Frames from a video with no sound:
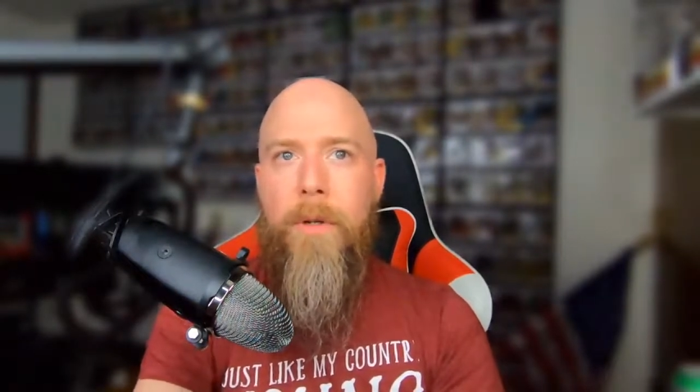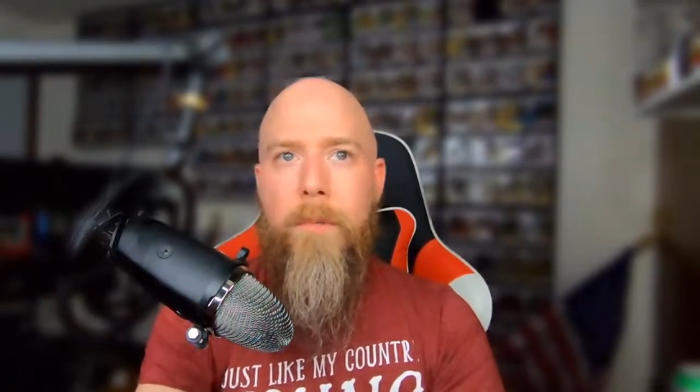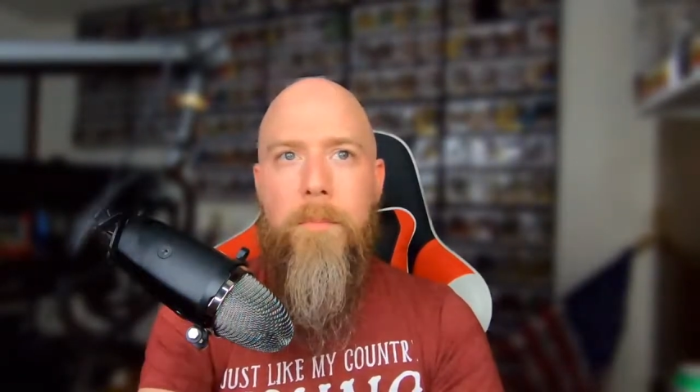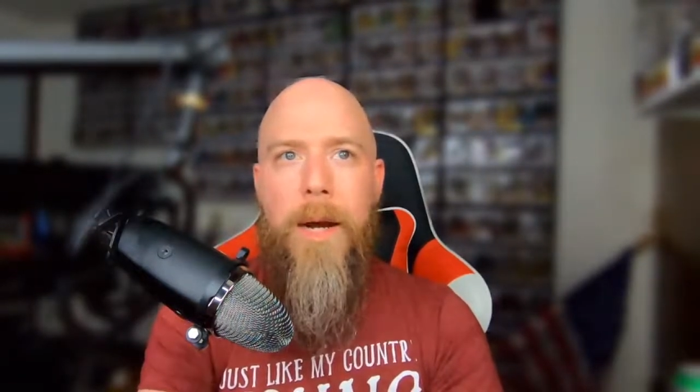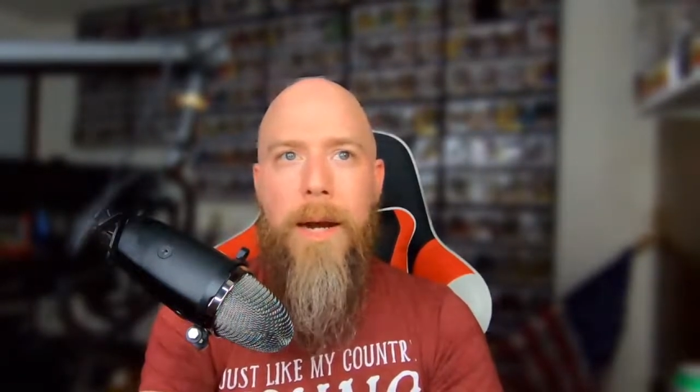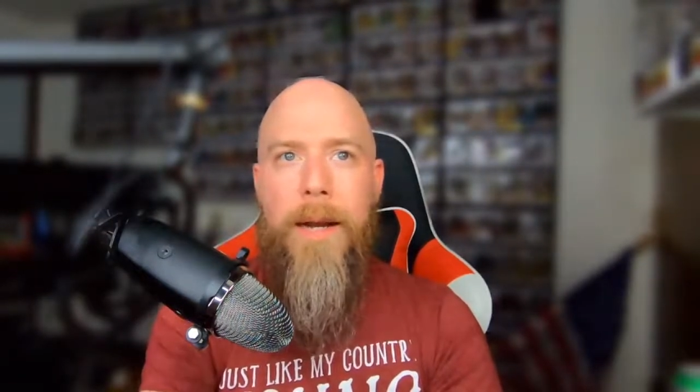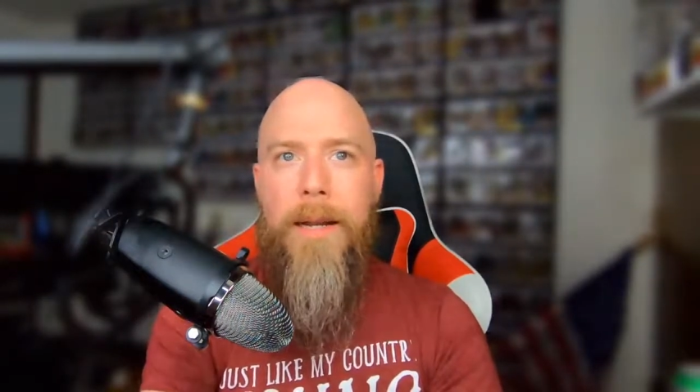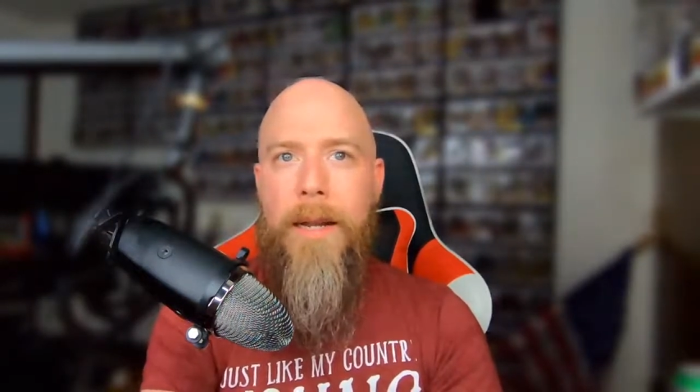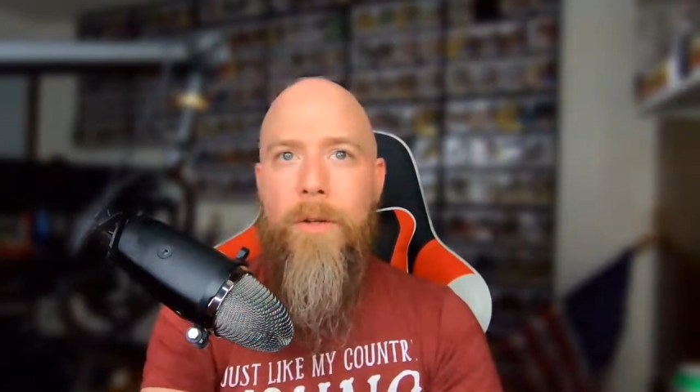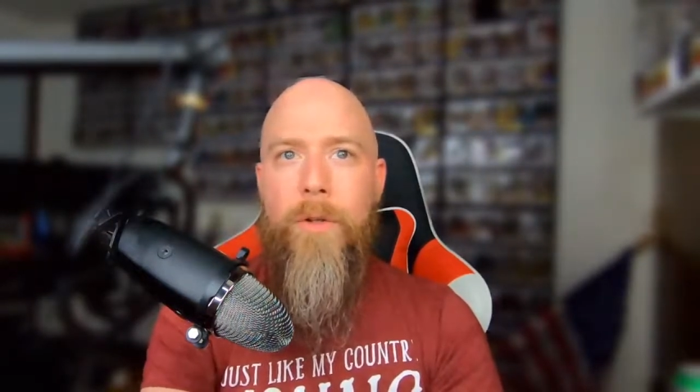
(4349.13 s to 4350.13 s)

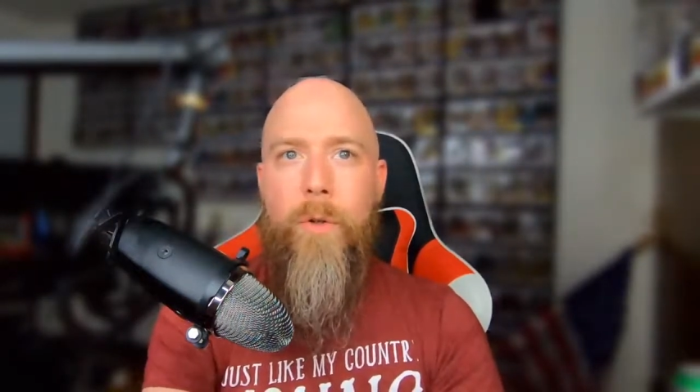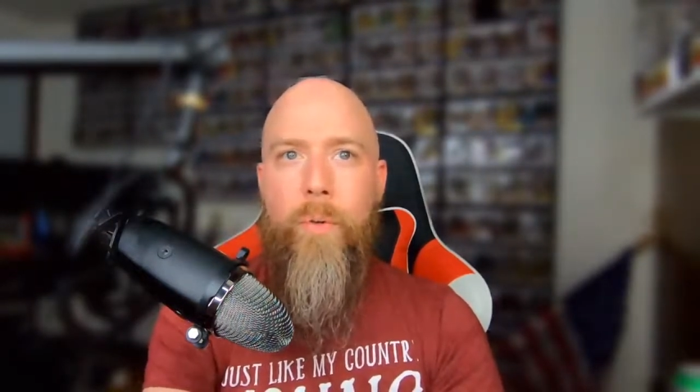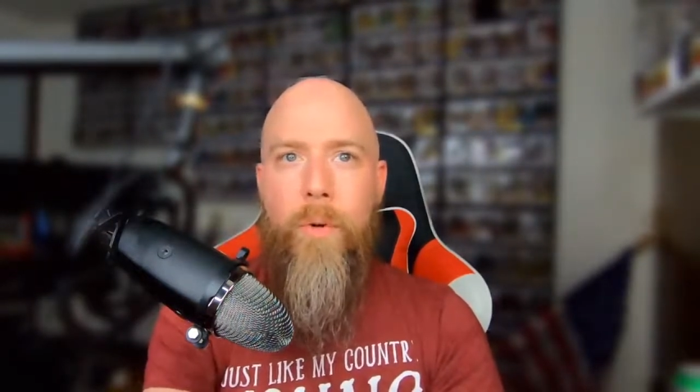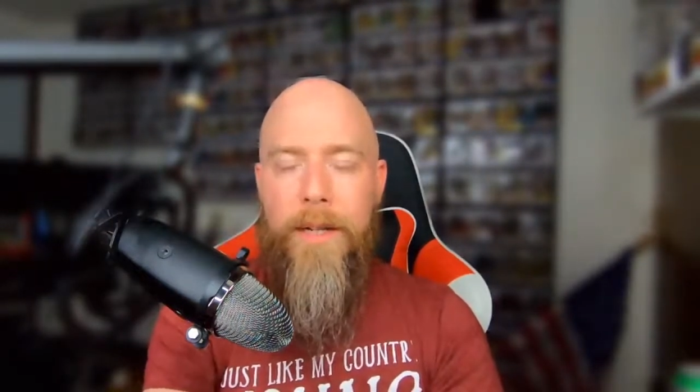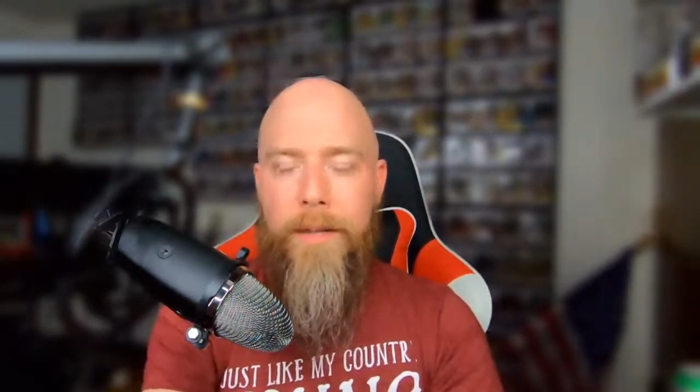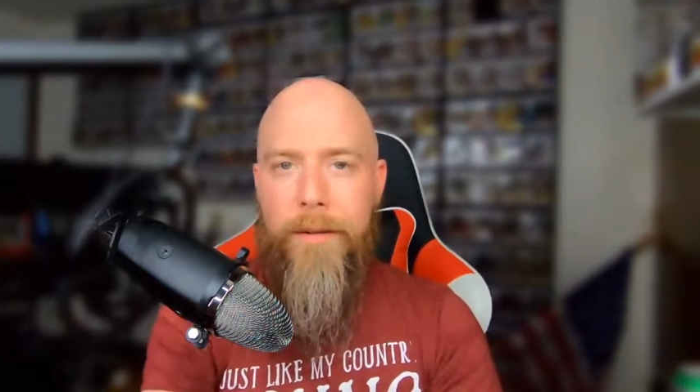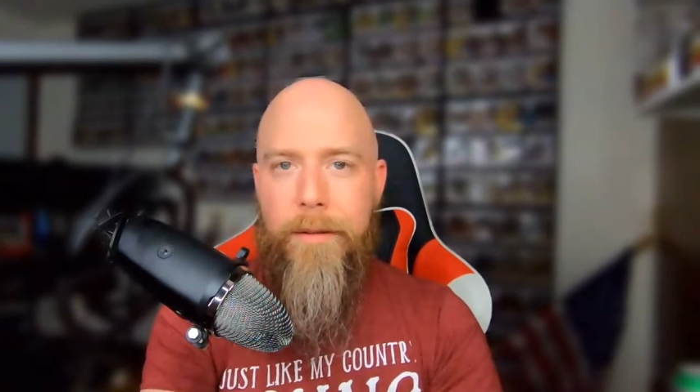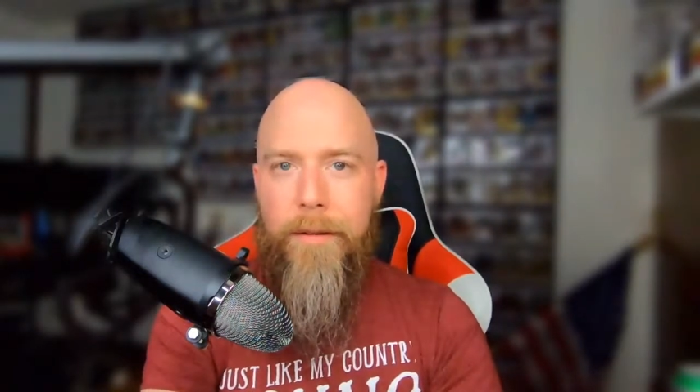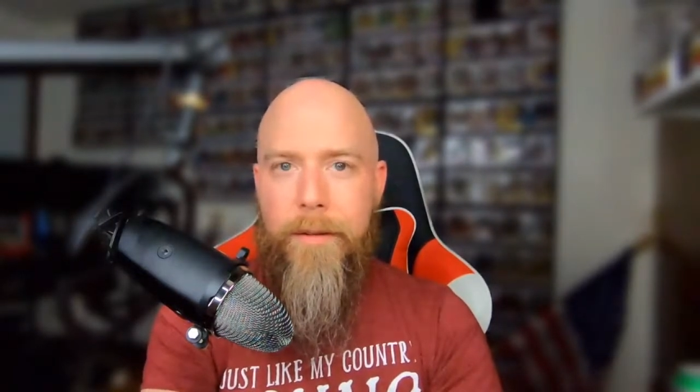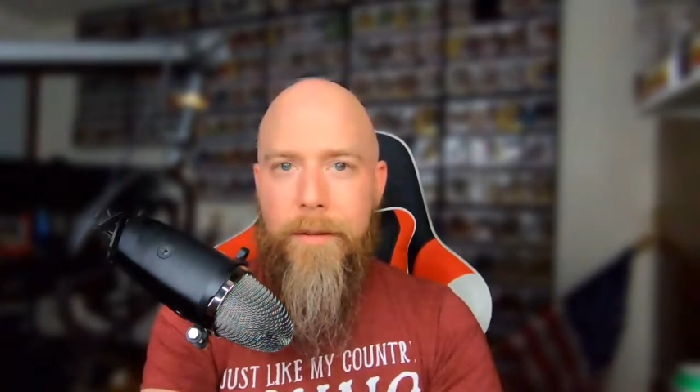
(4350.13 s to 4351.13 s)
goodbye and good
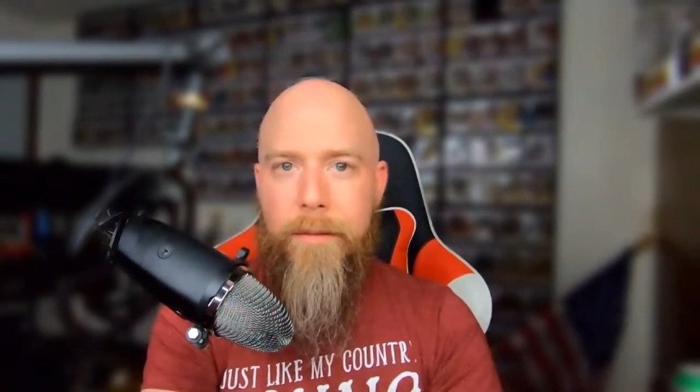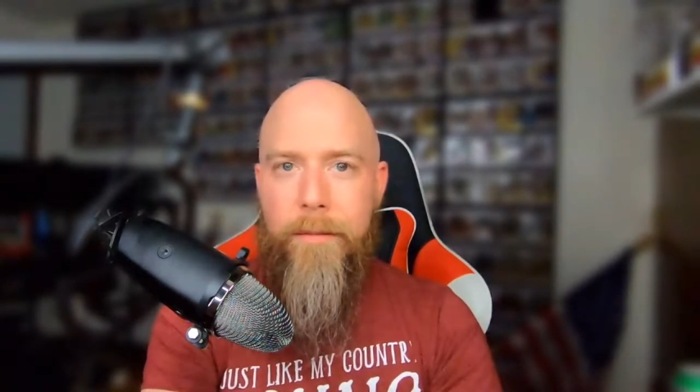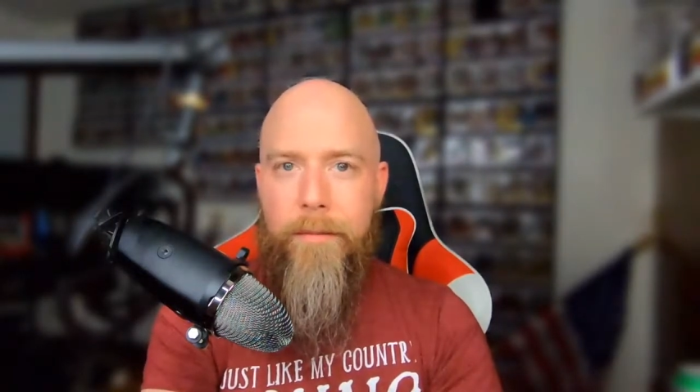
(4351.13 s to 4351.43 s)
riddance.